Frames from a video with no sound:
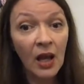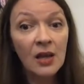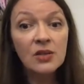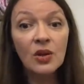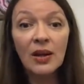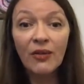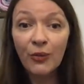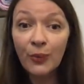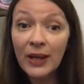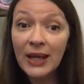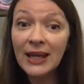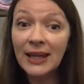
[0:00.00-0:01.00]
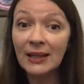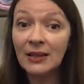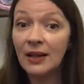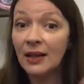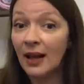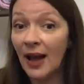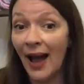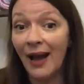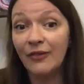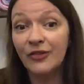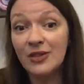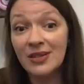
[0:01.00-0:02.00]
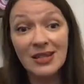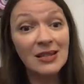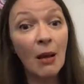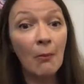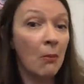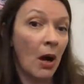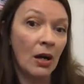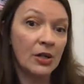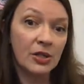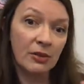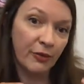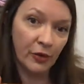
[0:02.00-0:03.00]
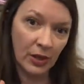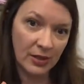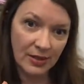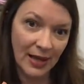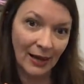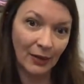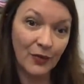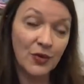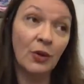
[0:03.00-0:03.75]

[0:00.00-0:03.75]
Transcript: So if we can have some margin for ourselves,